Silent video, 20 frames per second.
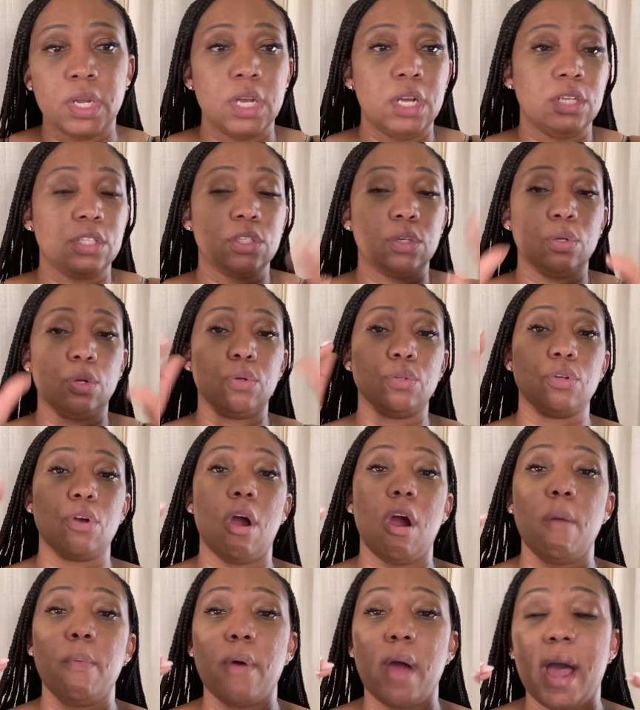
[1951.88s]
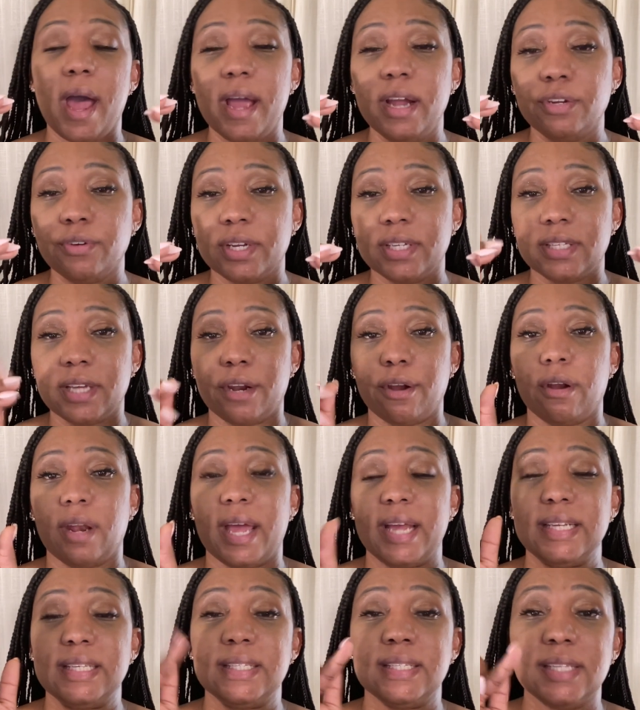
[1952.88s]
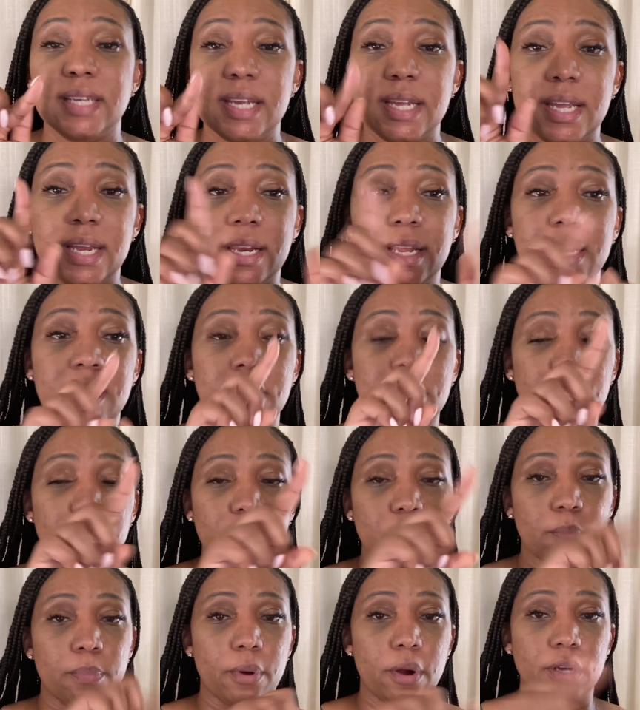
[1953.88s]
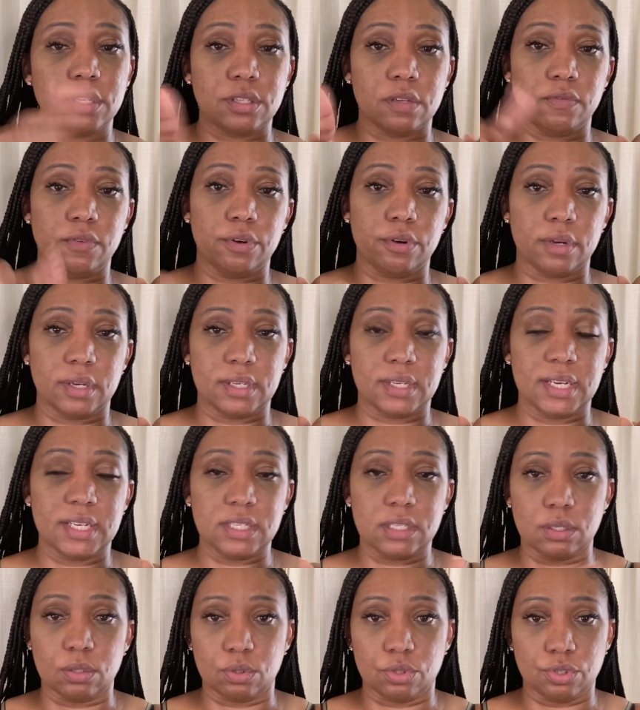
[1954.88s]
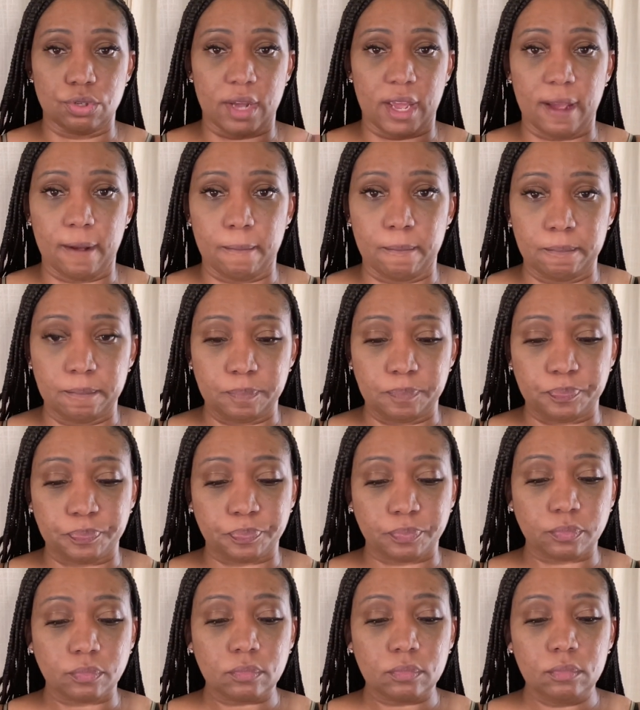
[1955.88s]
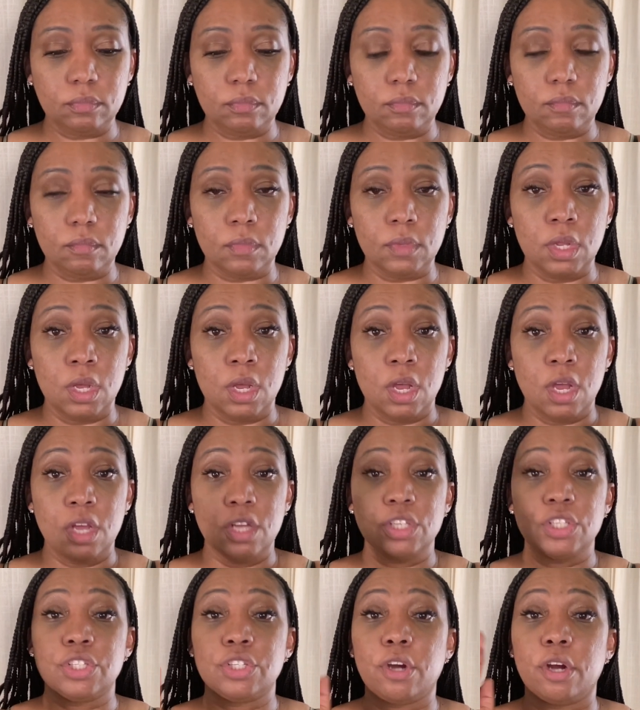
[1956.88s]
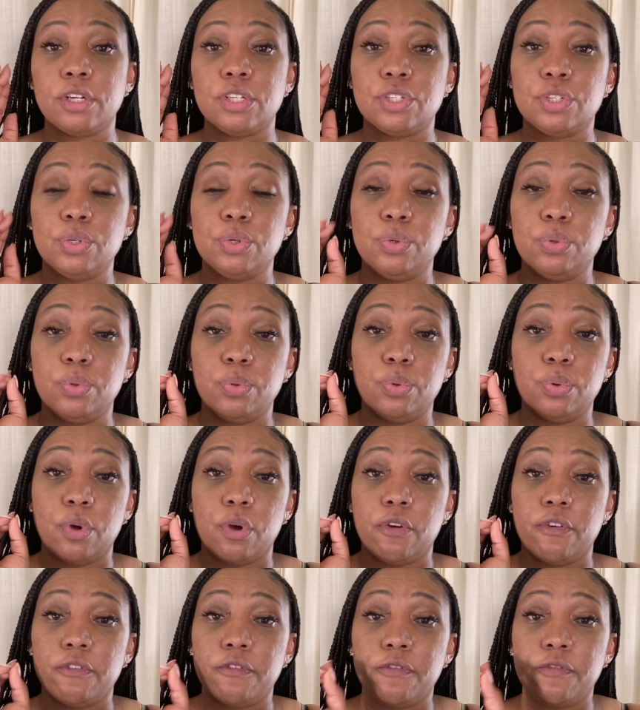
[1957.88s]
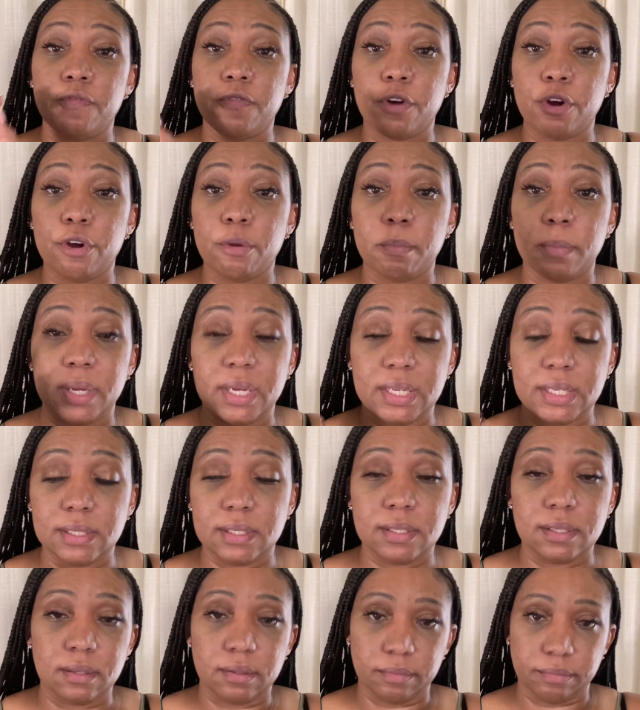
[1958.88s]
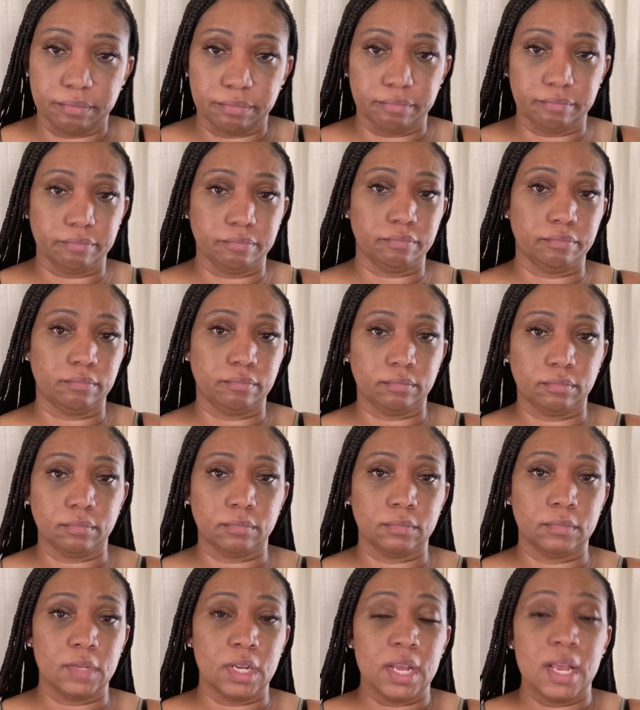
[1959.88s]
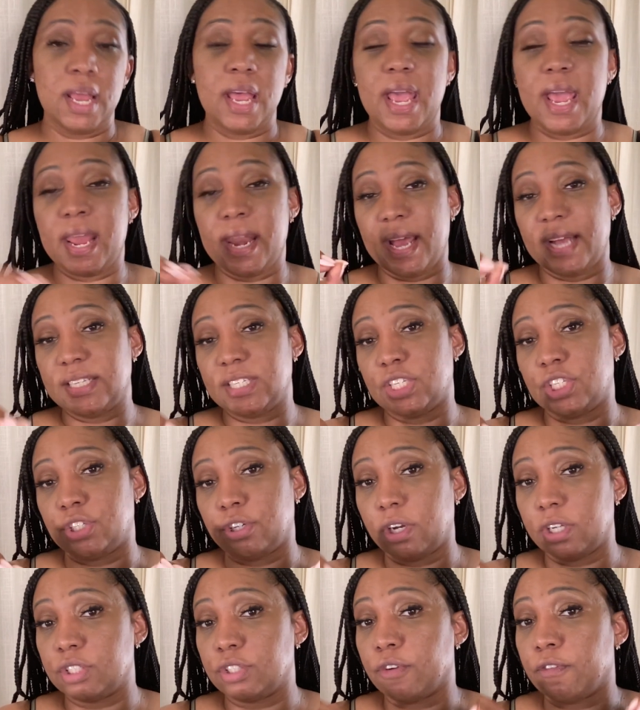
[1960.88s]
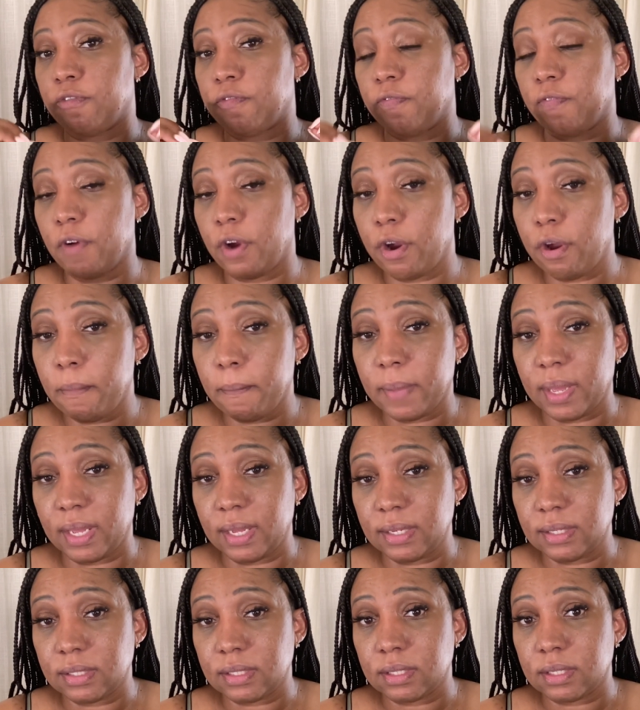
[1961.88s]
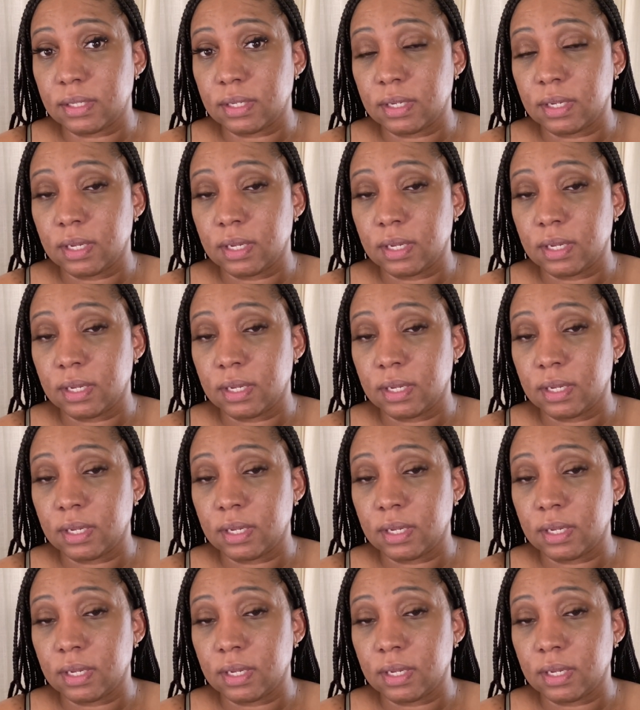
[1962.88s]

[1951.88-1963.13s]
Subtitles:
So those carbohydrates that are like sitting in different parts of your intestinal tract start to ferment. And as it starts to ferment,